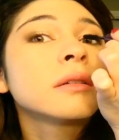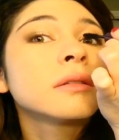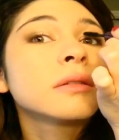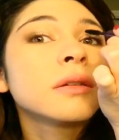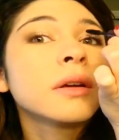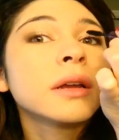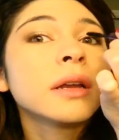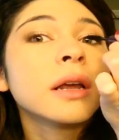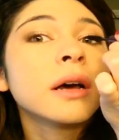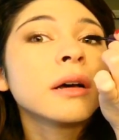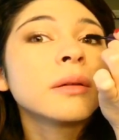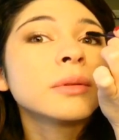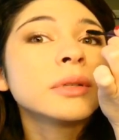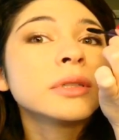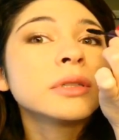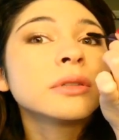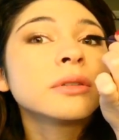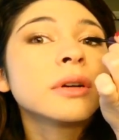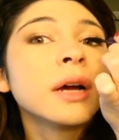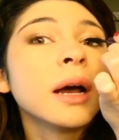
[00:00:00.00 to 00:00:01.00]
So right now I'm
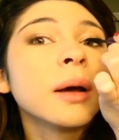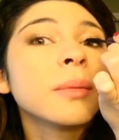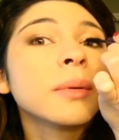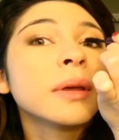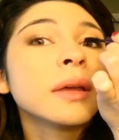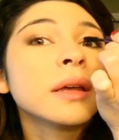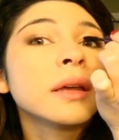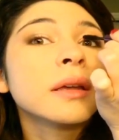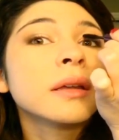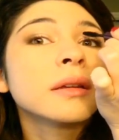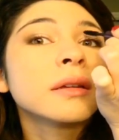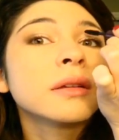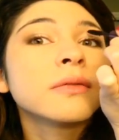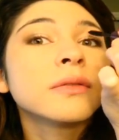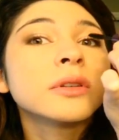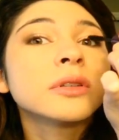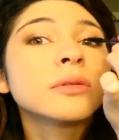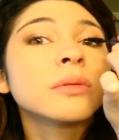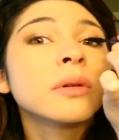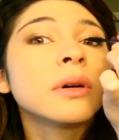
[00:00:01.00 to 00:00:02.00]
just grabbing
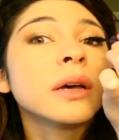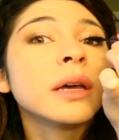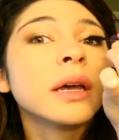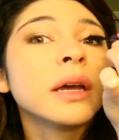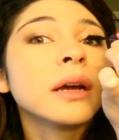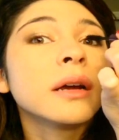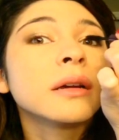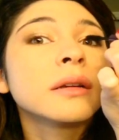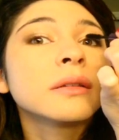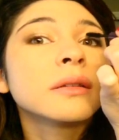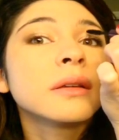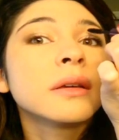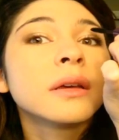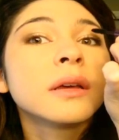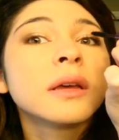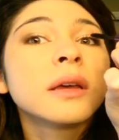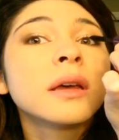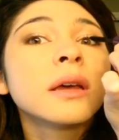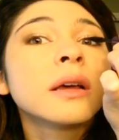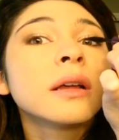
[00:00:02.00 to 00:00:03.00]
individual hairs,
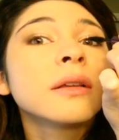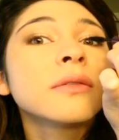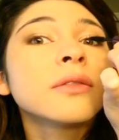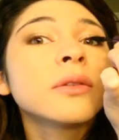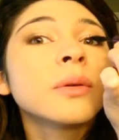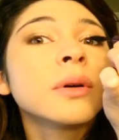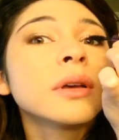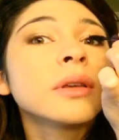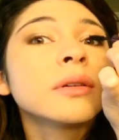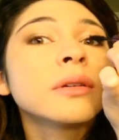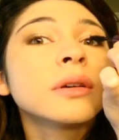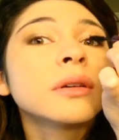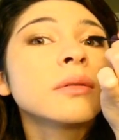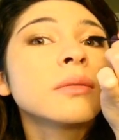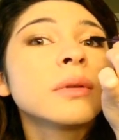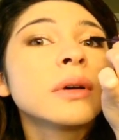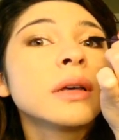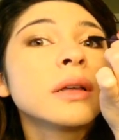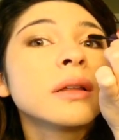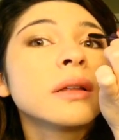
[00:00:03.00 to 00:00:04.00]
and if you want you can
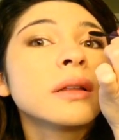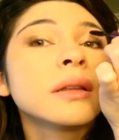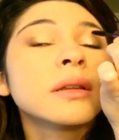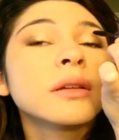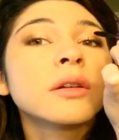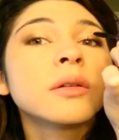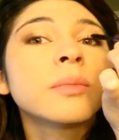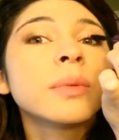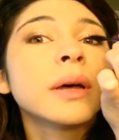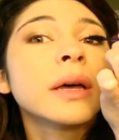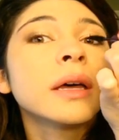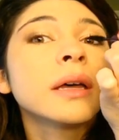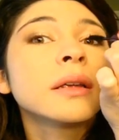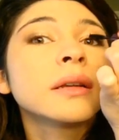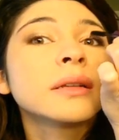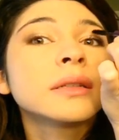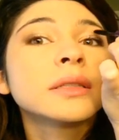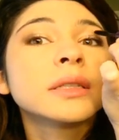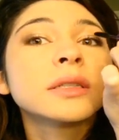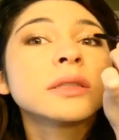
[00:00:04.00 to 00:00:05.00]
wiggle a little bit
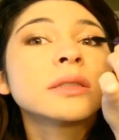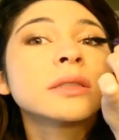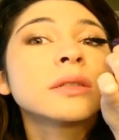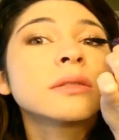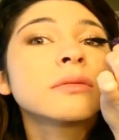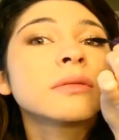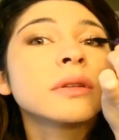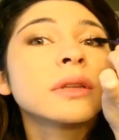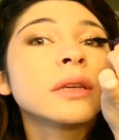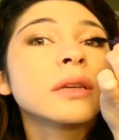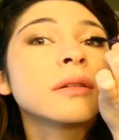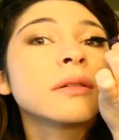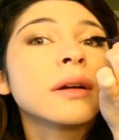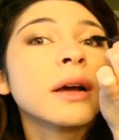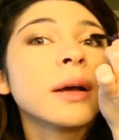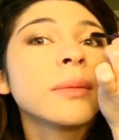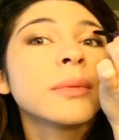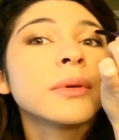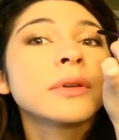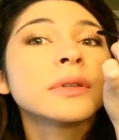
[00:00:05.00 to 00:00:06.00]
just to really
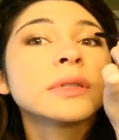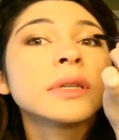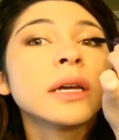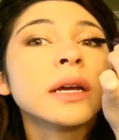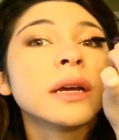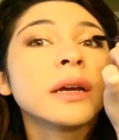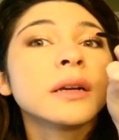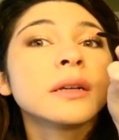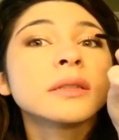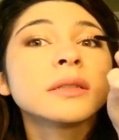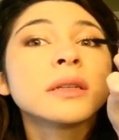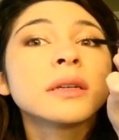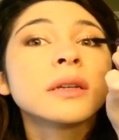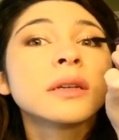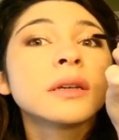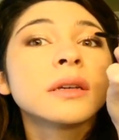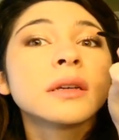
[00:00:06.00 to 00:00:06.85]
grab those hairs.